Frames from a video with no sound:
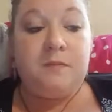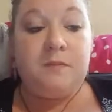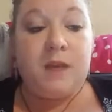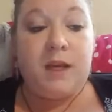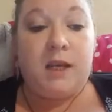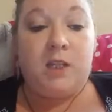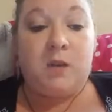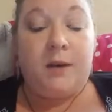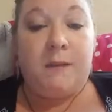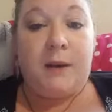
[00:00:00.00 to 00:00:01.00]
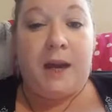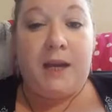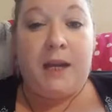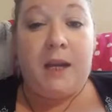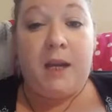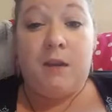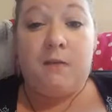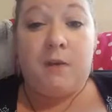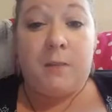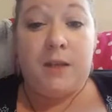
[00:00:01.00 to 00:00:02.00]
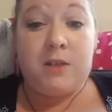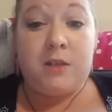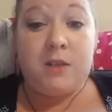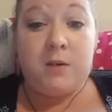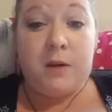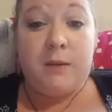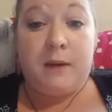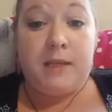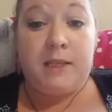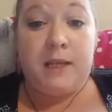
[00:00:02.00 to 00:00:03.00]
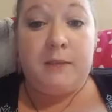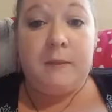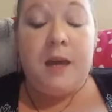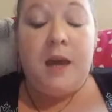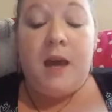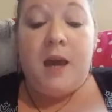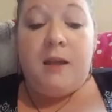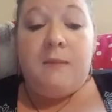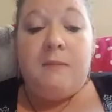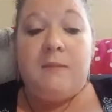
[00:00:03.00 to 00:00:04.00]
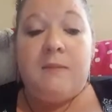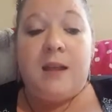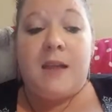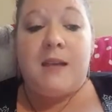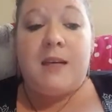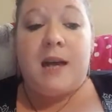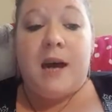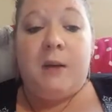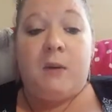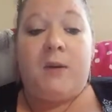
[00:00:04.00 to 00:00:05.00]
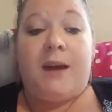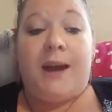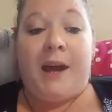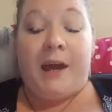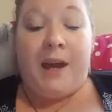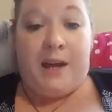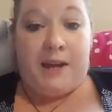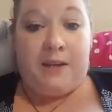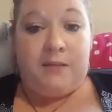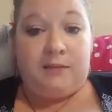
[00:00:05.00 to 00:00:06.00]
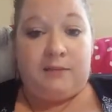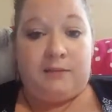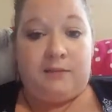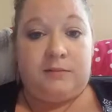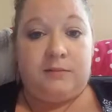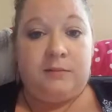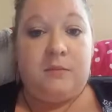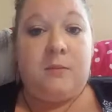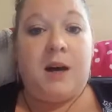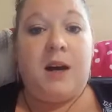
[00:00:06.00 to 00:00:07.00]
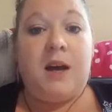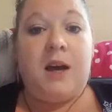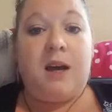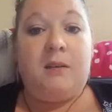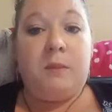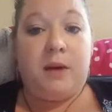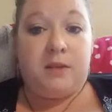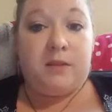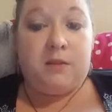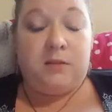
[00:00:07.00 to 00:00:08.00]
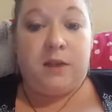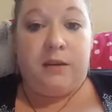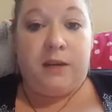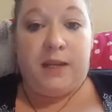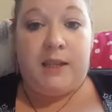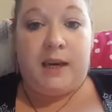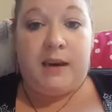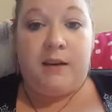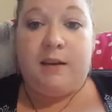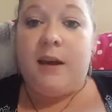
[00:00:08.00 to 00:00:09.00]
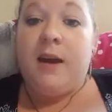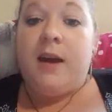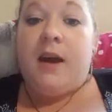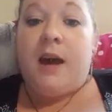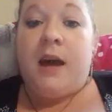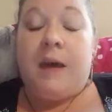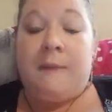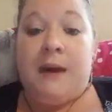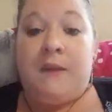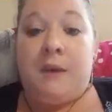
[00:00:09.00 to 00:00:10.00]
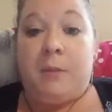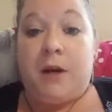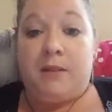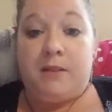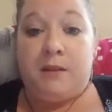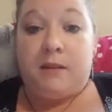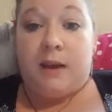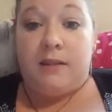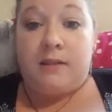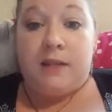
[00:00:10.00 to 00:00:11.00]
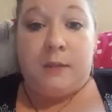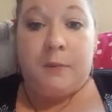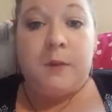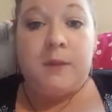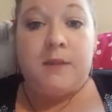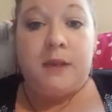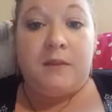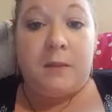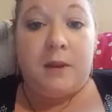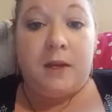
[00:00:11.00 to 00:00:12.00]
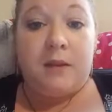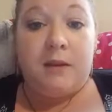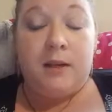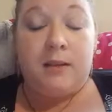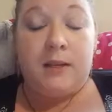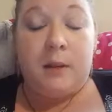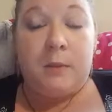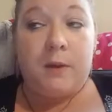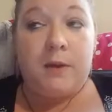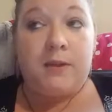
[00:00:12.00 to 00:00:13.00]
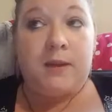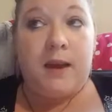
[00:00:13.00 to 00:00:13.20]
like a join packet and information on joining my team, and then I will add my personal note in there, and then personalize samples if I'm including samples.